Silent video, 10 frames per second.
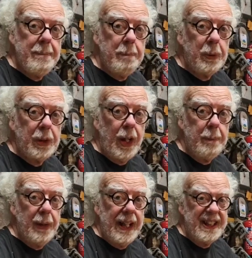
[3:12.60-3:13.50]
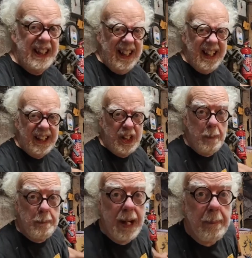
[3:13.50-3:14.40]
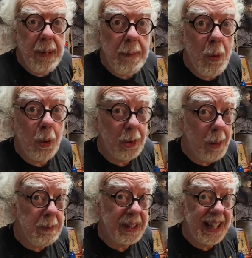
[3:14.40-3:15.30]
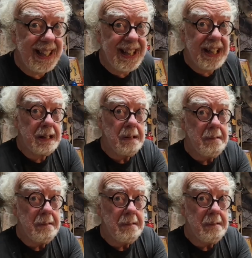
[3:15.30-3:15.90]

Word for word: simple carburetor, could be a bit more complicated.